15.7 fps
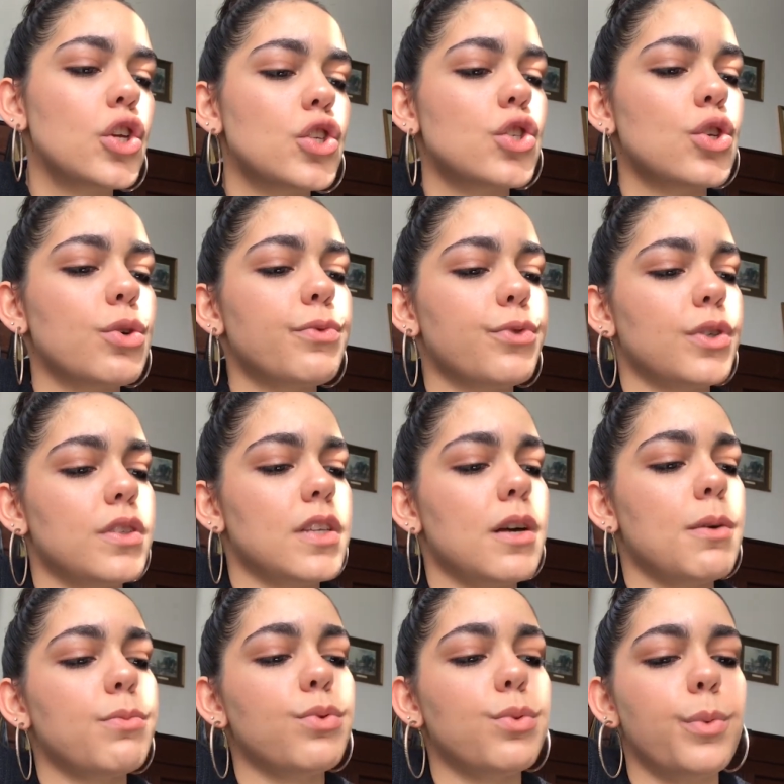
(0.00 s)
So for
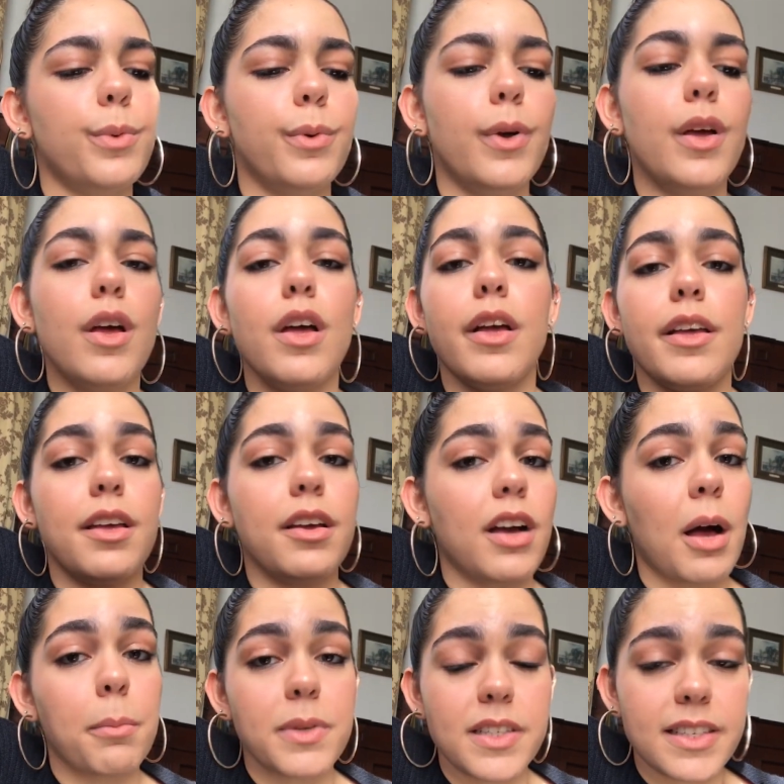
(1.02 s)
example,
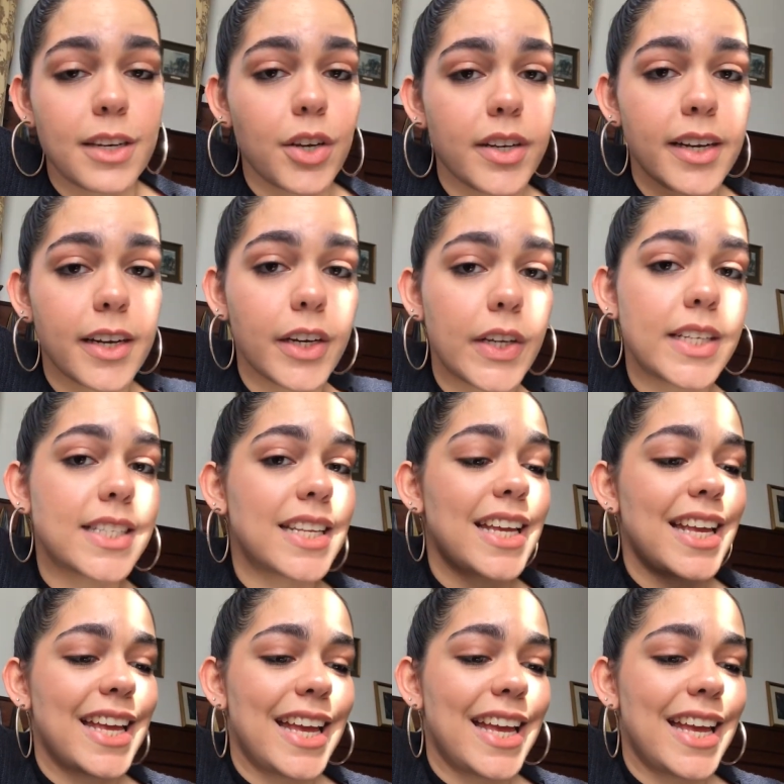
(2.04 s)
company secretaries,